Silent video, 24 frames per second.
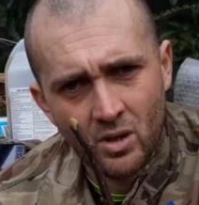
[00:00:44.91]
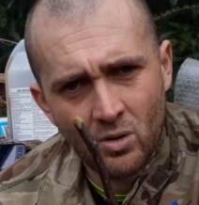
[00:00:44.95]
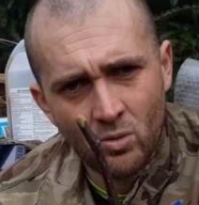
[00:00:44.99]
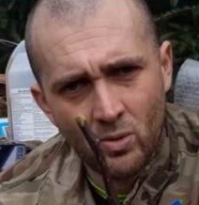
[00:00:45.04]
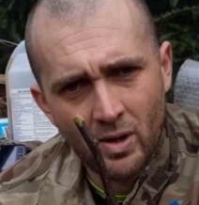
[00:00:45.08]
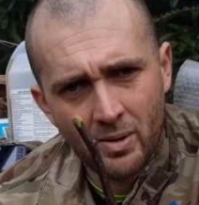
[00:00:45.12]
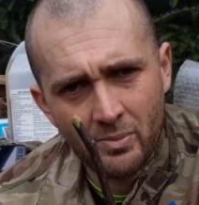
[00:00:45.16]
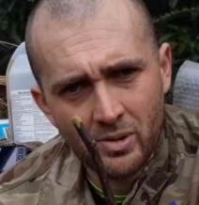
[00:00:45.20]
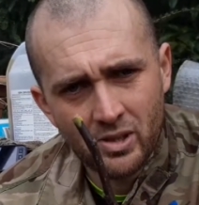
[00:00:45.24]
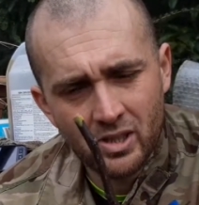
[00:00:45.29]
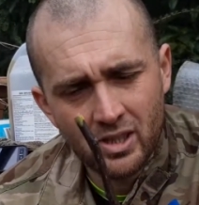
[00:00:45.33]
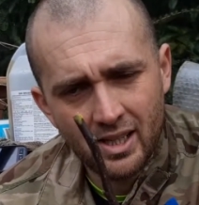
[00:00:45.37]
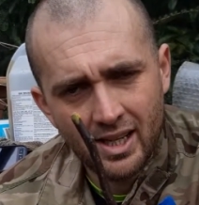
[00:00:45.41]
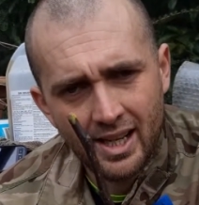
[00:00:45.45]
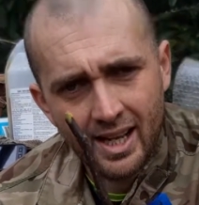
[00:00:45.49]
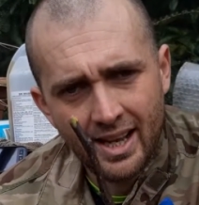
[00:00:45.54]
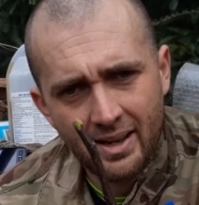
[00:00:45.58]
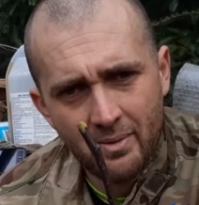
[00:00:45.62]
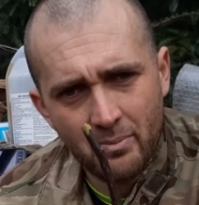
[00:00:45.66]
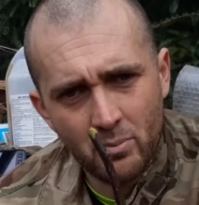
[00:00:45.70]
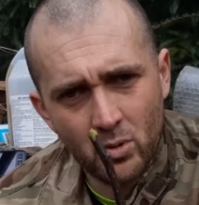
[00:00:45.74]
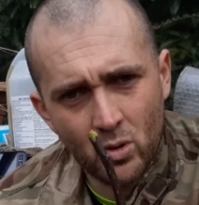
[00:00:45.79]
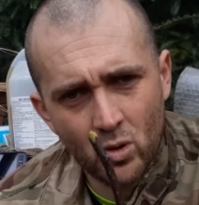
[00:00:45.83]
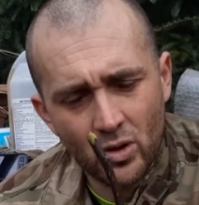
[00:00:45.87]

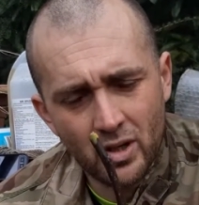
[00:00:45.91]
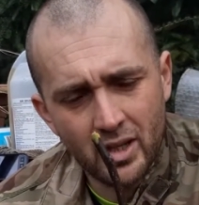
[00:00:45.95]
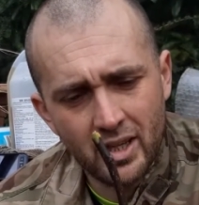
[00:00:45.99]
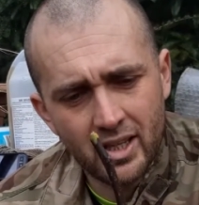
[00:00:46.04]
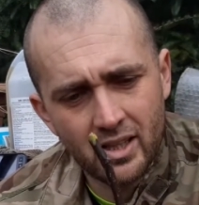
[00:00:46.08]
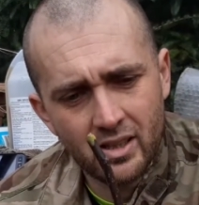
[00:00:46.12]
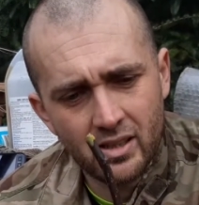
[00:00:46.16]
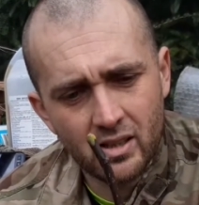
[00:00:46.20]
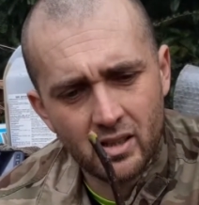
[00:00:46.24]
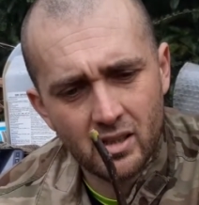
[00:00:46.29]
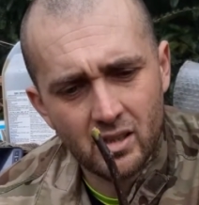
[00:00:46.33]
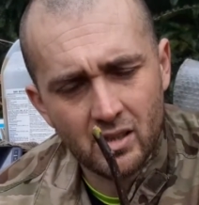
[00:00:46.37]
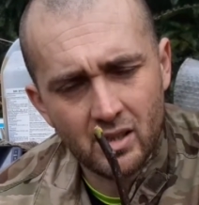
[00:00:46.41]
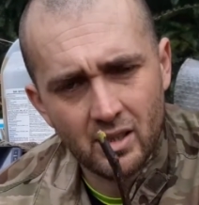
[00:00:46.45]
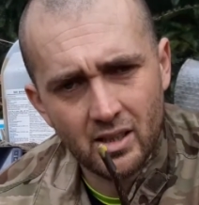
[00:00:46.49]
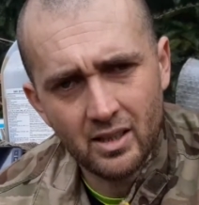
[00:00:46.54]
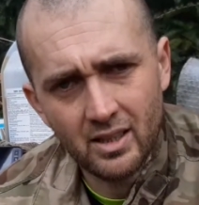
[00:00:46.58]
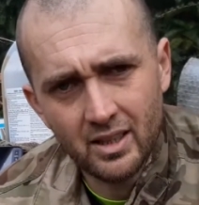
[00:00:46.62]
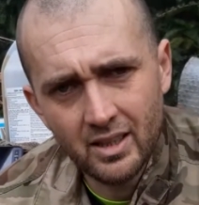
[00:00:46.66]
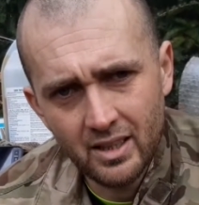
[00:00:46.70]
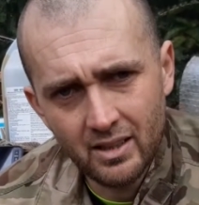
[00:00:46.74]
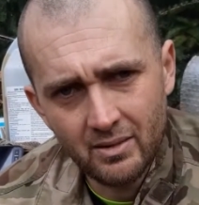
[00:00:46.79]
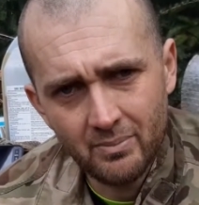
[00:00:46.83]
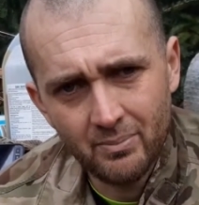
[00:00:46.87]
website but it's
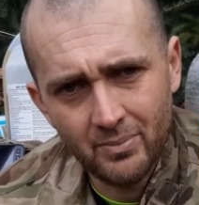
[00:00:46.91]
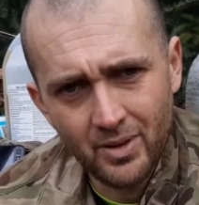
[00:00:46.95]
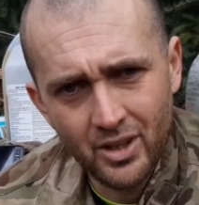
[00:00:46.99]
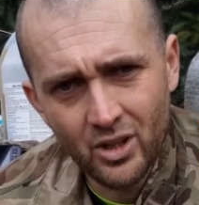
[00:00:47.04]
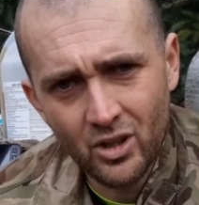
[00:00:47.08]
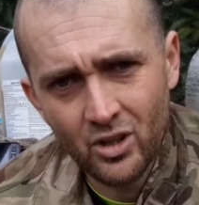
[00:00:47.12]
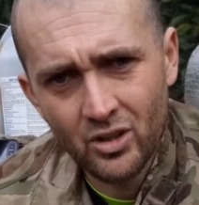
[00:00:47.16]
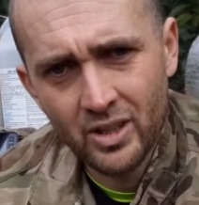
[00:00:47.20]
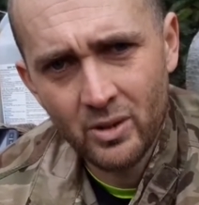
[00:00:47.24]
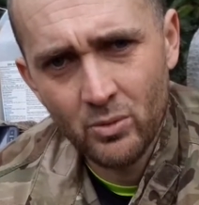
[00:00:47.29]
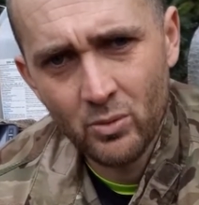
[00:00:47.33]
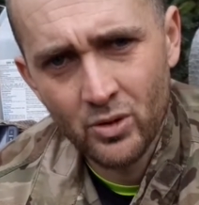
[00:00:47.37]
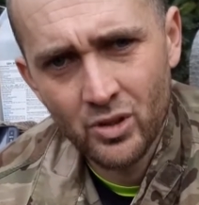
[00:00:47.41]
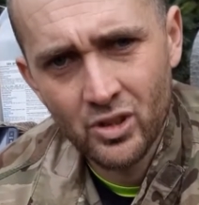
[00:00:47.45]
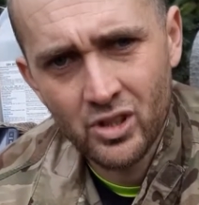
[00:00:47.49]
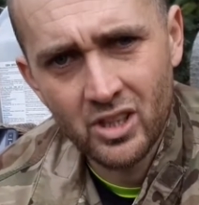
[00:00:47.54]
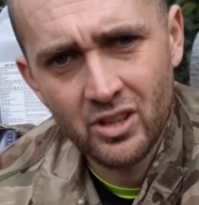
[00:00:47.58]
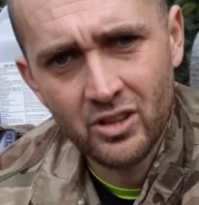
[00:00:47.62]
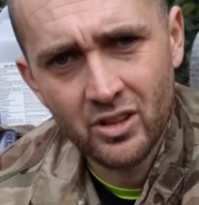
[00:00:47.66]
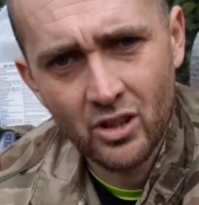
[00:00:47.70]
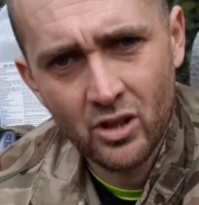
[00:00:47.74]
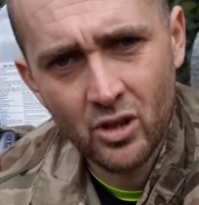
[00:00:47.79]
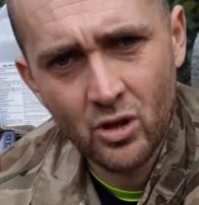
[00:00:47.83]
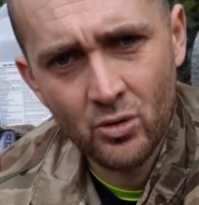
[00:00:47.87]
uh, the only ones
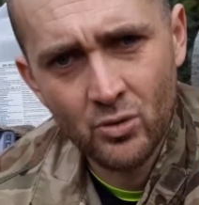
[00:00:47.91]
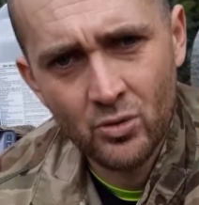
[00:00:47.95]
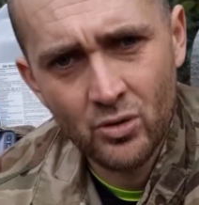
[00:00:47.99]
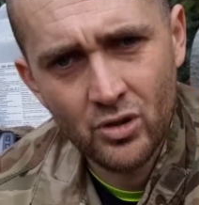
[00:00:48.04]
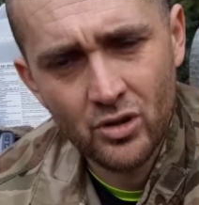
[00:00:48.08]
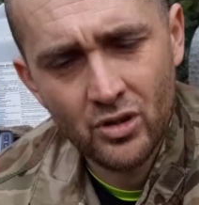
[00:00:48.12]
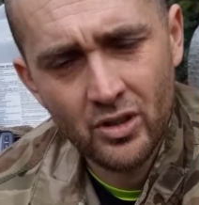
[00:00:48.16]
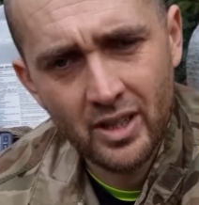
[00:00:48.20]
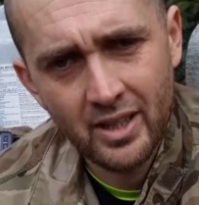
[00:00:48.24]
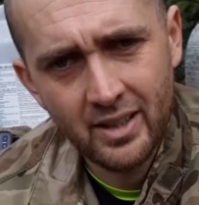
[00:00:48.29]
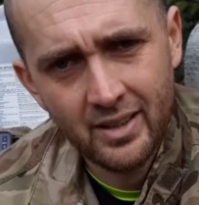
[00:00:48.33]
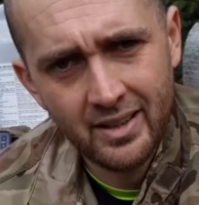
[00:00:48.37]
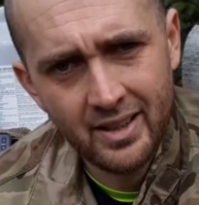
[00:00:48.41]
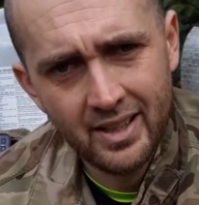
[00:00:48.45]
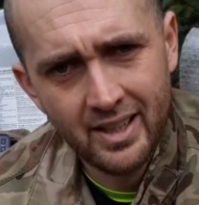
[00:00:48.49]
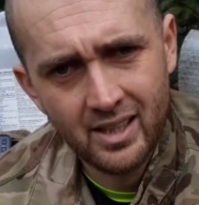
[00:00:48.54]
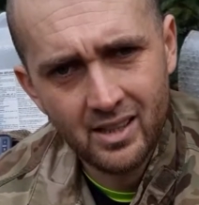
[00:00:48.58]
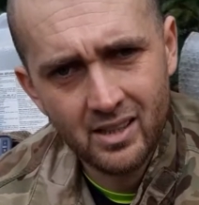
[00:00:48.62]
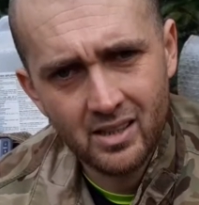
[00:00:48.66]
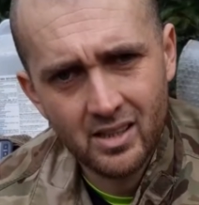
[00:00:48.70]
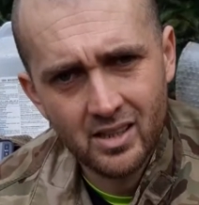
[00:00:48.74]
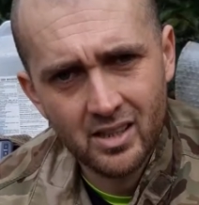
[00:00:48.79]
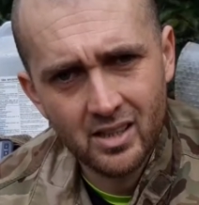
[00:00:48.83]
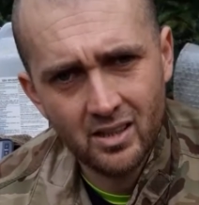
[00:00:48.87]
in the country
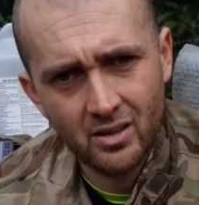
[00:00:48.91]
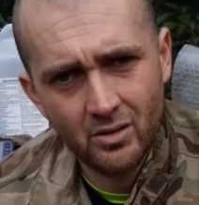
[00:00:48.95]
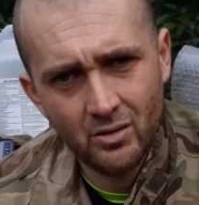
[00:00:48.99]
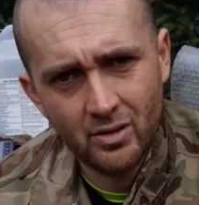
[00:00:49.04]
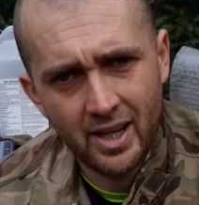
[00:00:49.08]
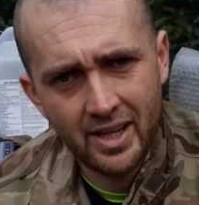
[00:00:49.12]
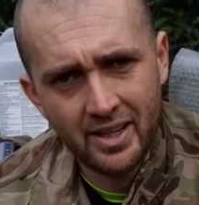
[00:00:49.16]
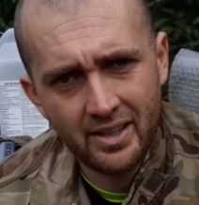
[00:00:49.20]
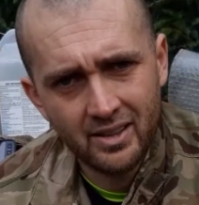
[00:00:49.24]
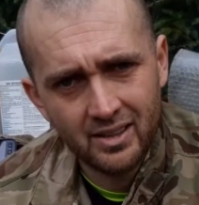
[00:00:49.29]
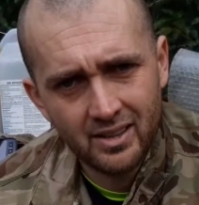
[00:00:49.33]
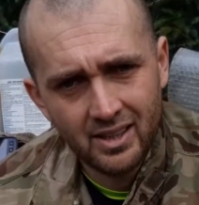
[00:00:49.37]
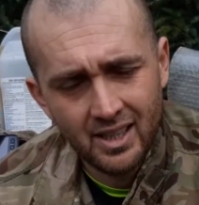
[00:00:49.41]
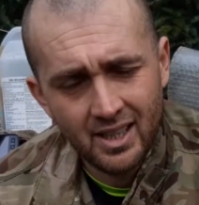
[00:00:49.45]
it's red